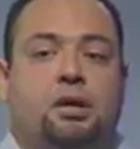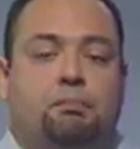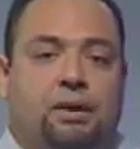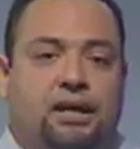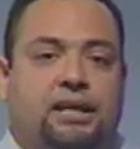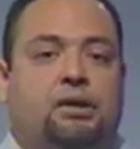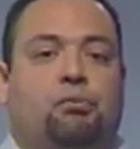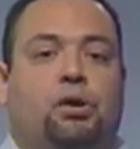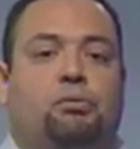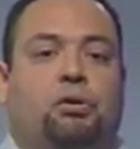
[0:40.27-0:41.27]
But it
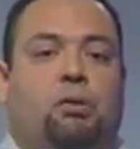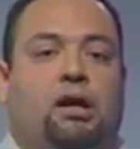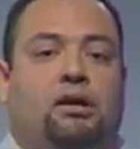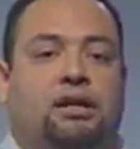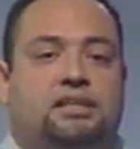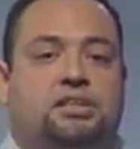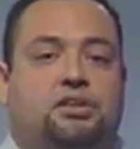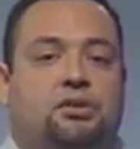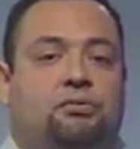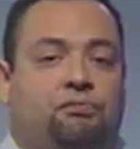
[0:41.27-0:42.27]
will require us to
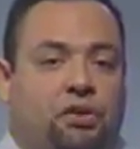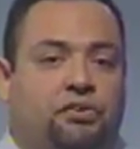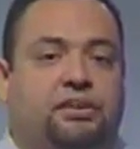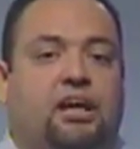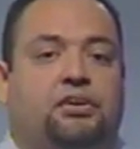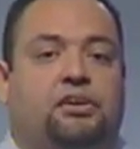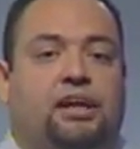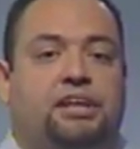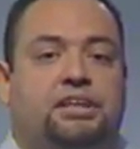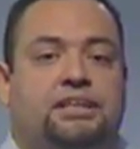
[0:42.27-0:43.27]
do further
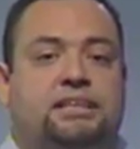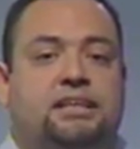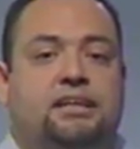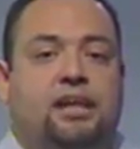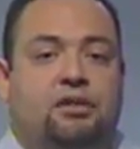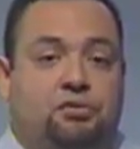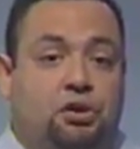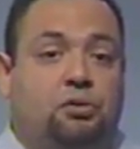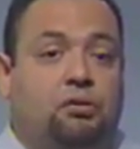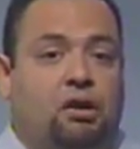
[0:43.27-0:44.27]
calculations if
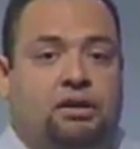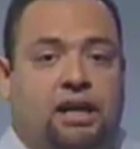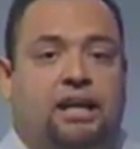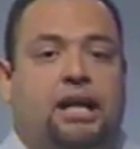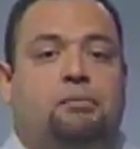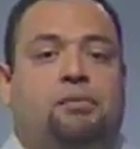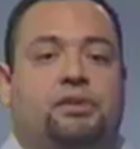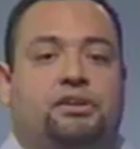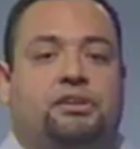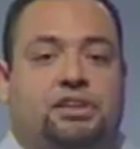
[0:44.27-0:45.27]
you are not
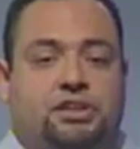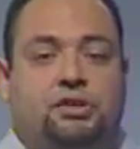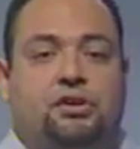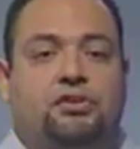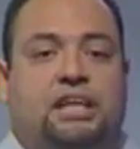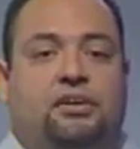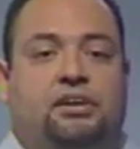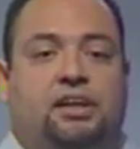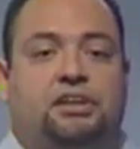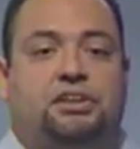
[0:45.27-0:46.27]
able to do those
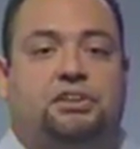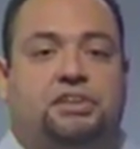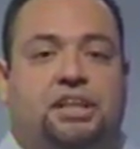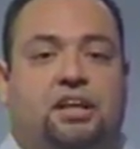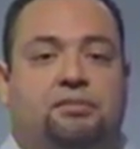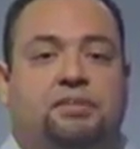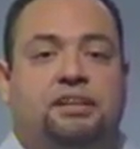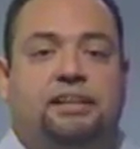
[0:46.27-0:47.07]
calculations yourself.